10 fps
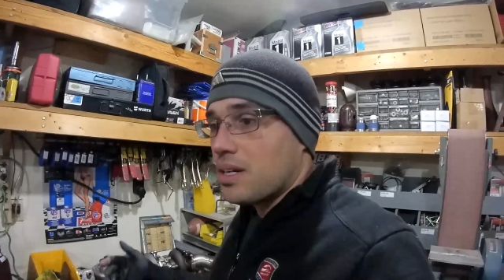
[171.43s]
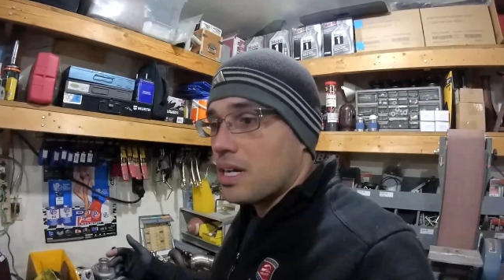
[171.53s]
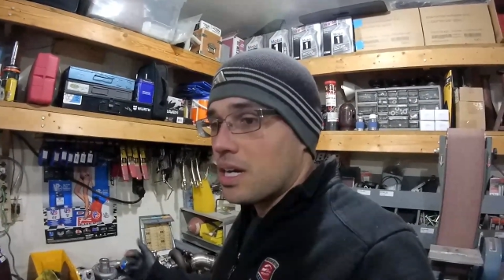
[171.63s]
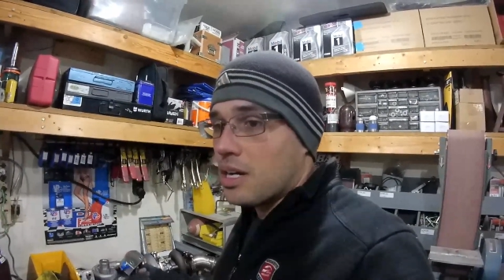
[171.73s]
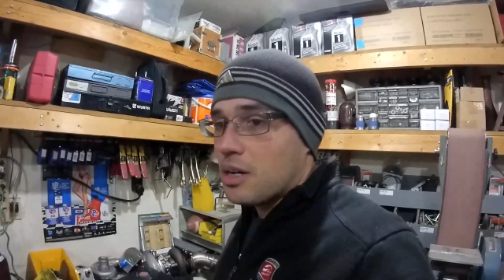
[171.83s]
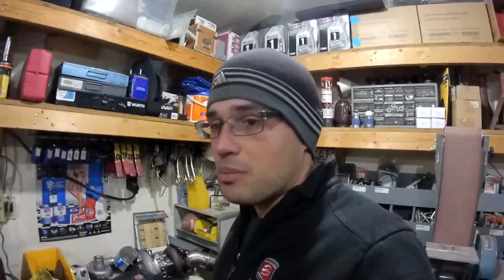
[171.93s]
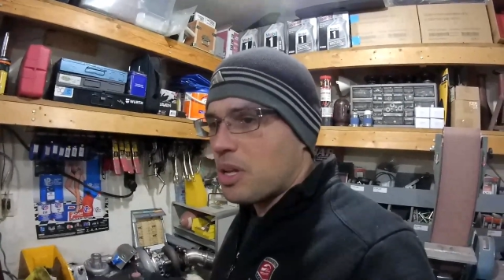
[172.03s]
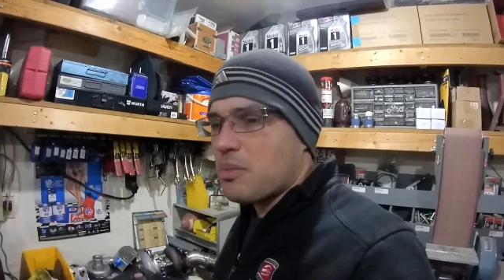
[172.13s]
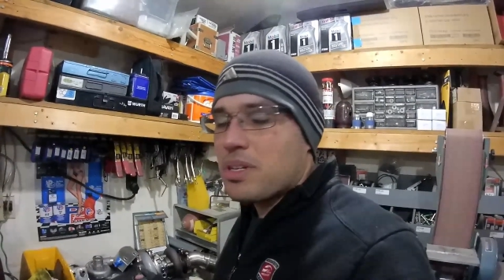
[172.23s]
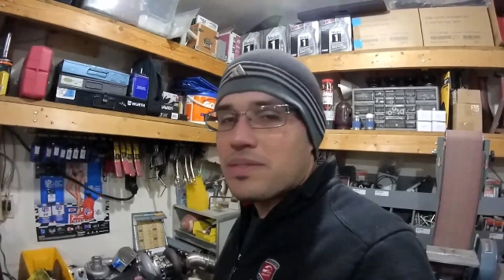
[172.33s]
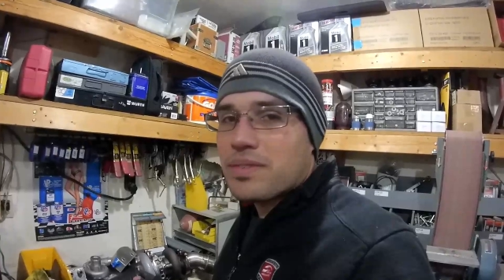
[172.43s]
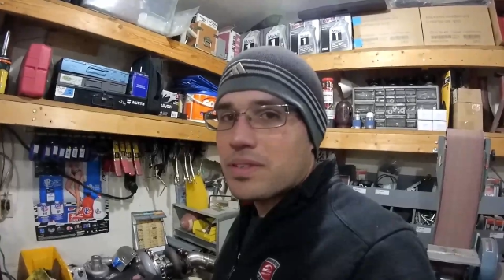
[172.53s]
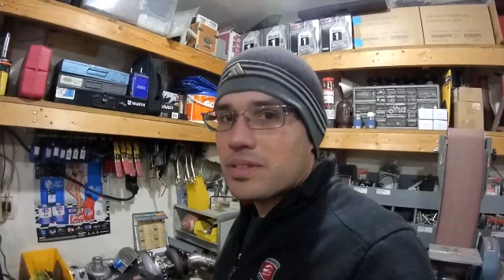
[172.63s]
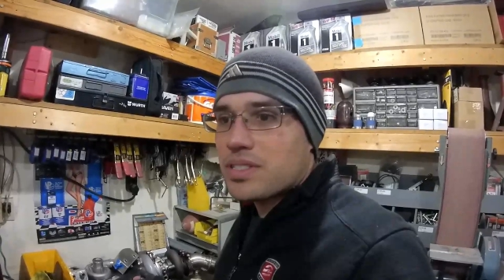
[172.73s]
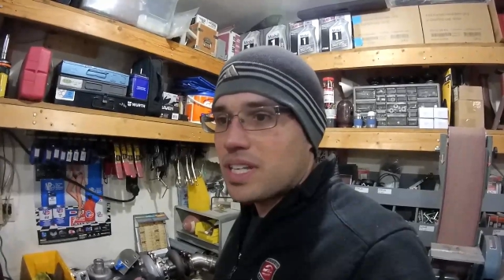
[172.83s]
Probably be it
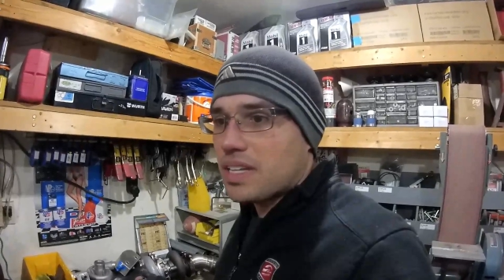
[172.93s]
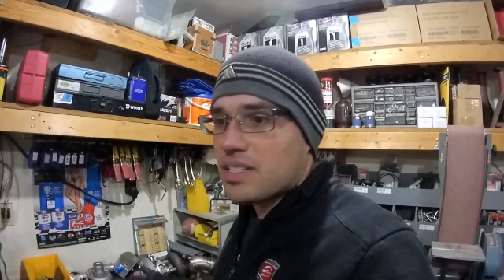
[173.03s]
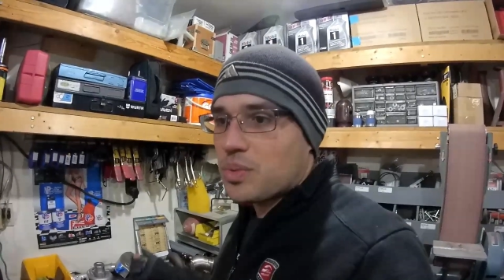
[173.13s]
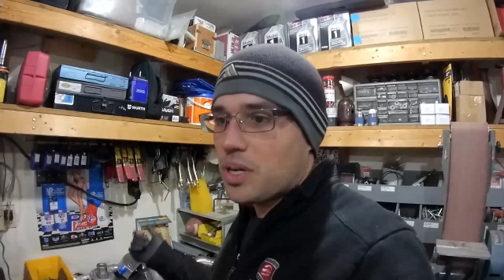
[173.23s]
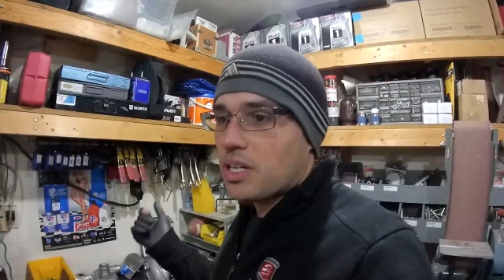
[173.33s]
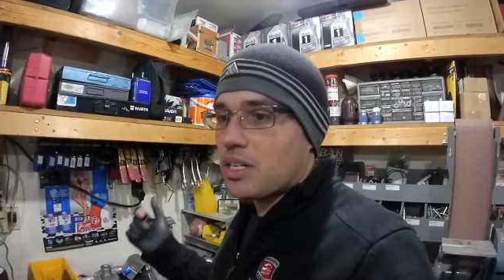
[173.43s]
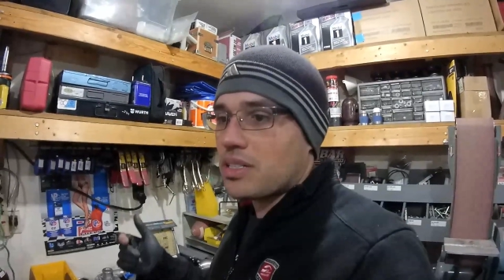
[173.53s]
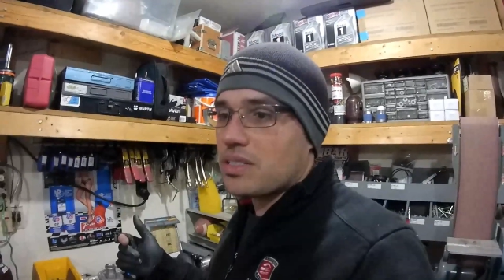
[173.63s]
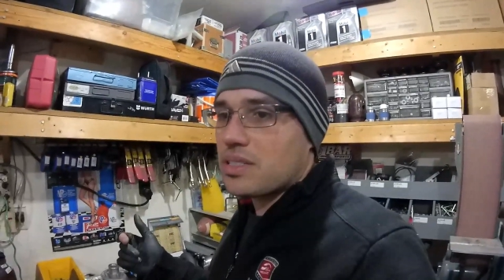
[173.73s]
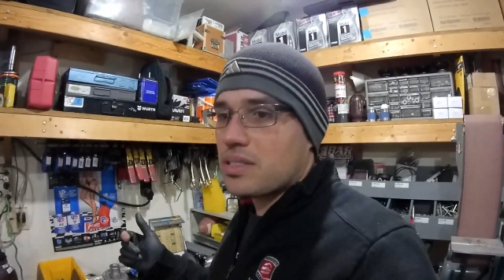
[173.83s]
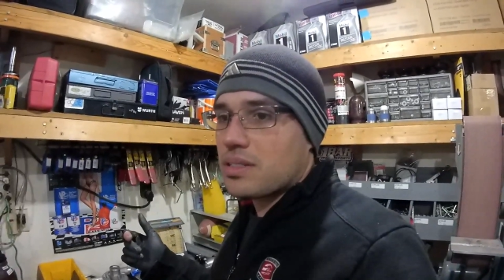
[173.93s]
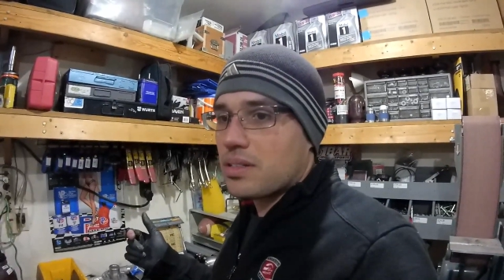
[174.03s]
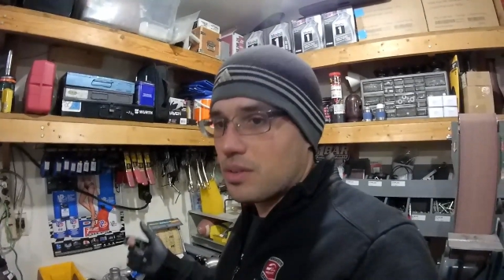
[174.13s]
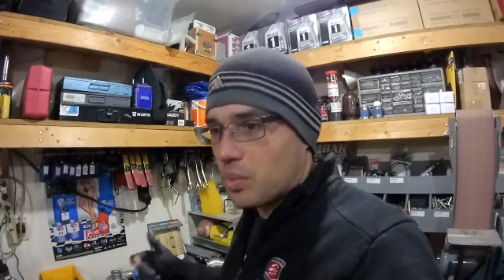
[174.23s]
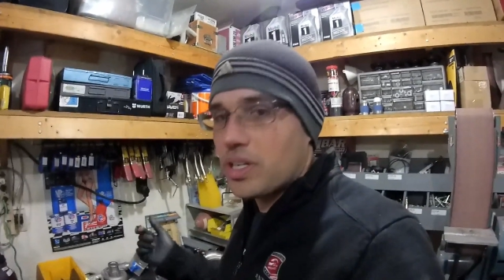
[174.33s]
for stainless works,
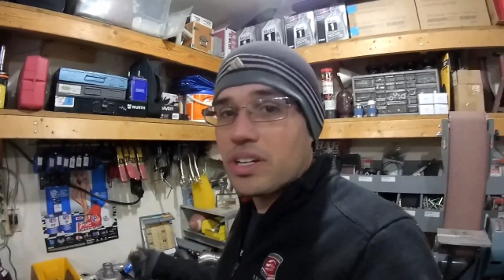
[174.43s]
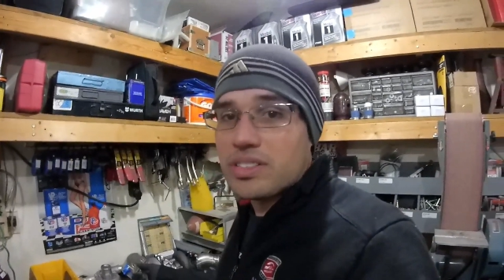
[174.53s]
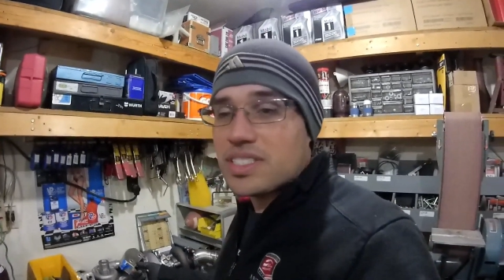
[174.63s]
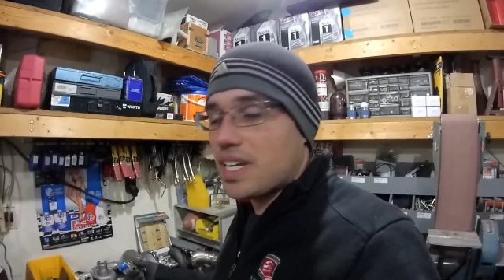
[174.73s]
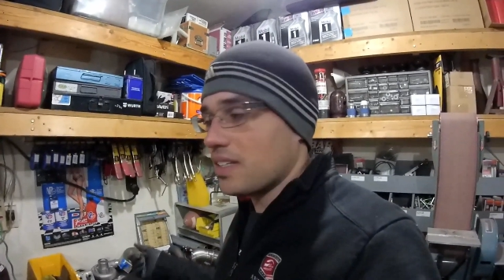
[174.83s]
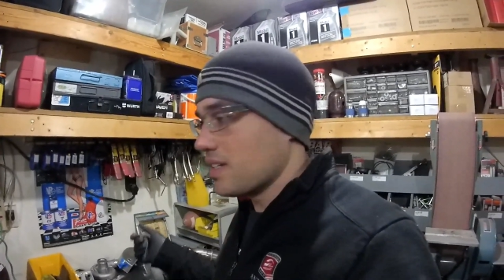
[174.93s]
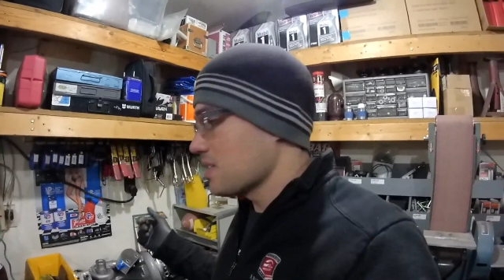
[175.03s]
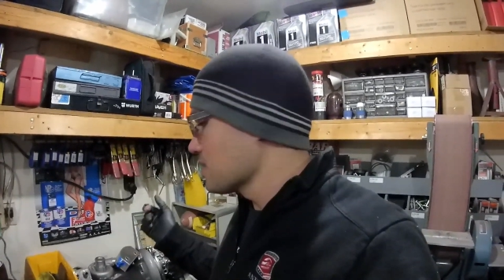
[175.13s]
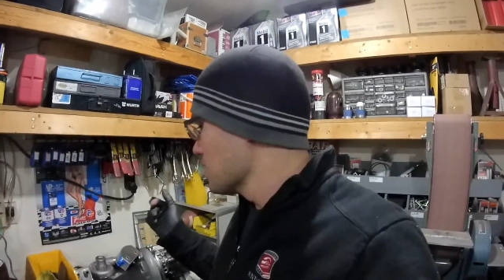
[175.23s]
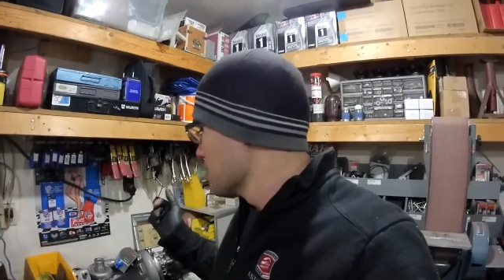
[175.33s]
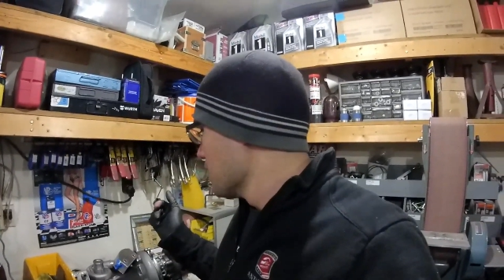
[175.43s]
or working on stainless.